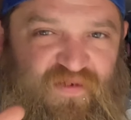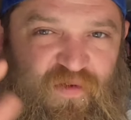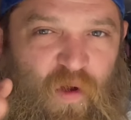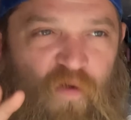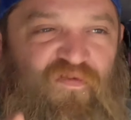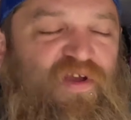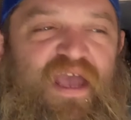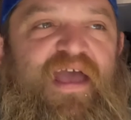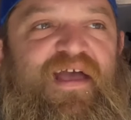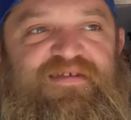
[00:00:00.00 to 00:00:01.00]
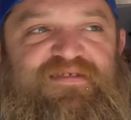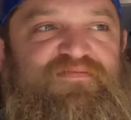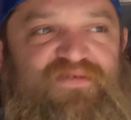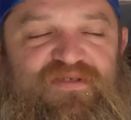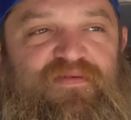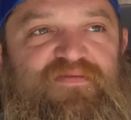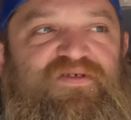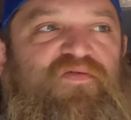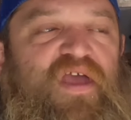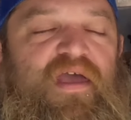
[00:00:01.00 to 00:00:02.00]
little overcast. It was it
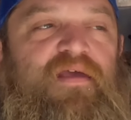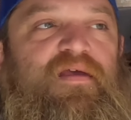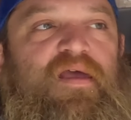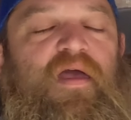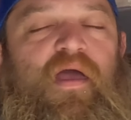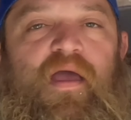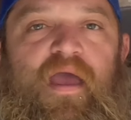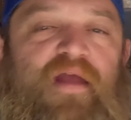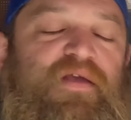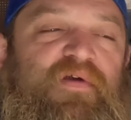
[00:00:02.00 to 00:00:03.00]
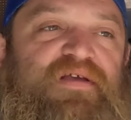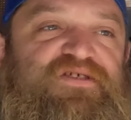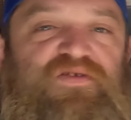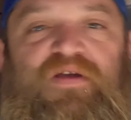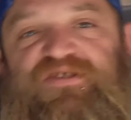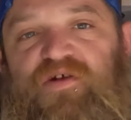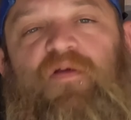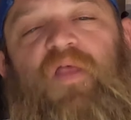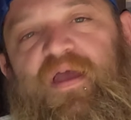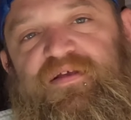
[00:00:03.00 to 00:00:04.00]
was okay. Anyways, so I
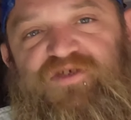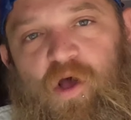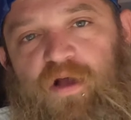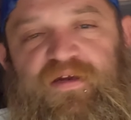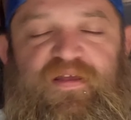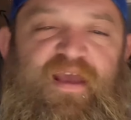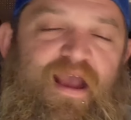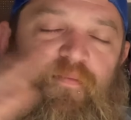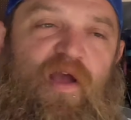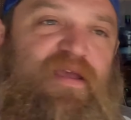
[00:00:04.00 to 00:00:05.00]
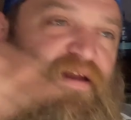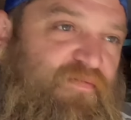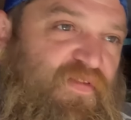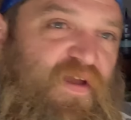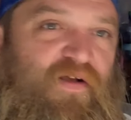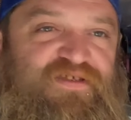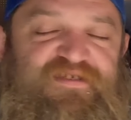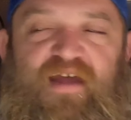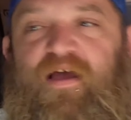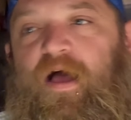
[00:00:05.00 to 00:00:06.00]
start like talking to the camera. I get everything all
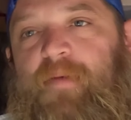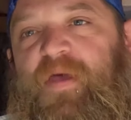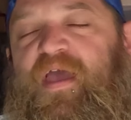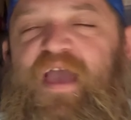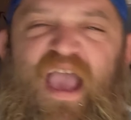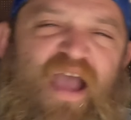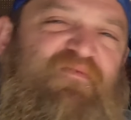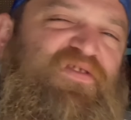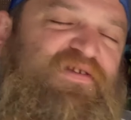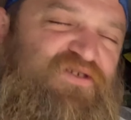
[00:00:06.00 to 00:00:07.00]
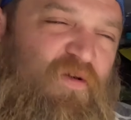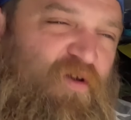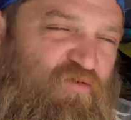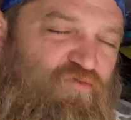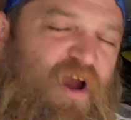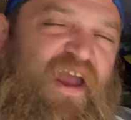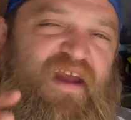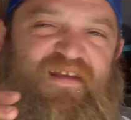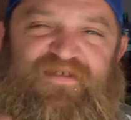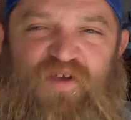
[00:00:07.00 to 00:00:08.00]
set up. Everything's going
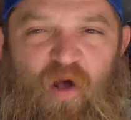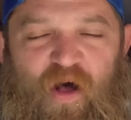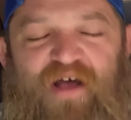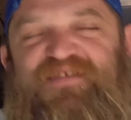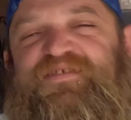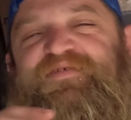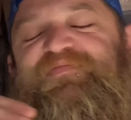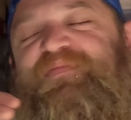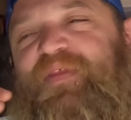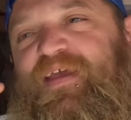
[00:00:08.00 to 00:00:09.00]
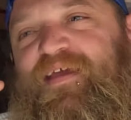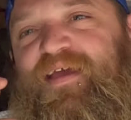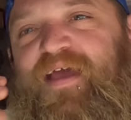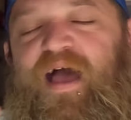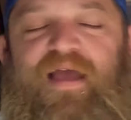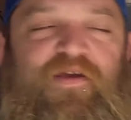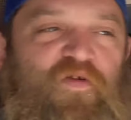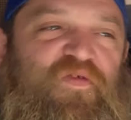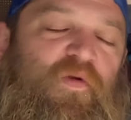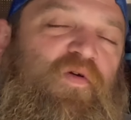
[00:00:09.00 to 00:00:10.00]
great. It's awesome. I
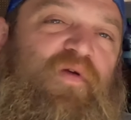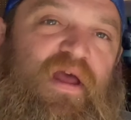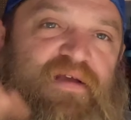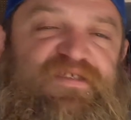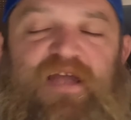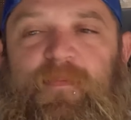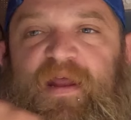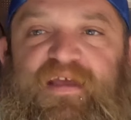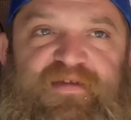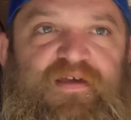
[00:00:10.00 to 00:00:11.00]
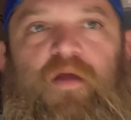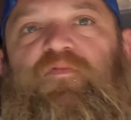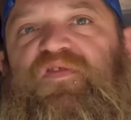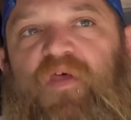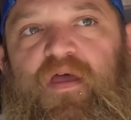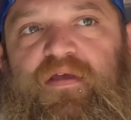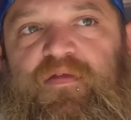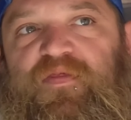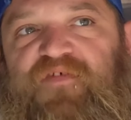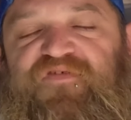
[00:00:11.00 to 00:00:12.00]
go through and I stop and I get done with like
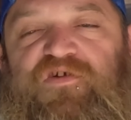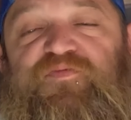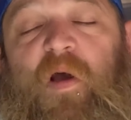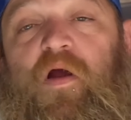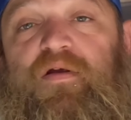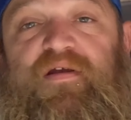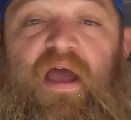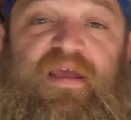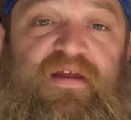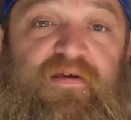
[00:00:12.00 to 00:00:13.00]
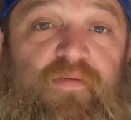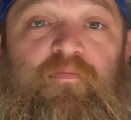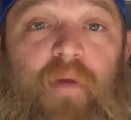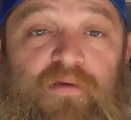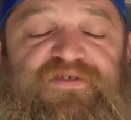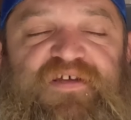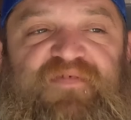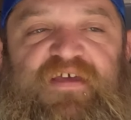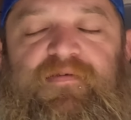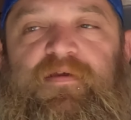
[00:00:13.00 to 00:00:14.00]
the first part, and I can hear most
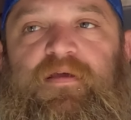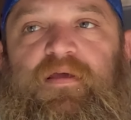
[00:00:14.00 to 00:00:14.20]
of it.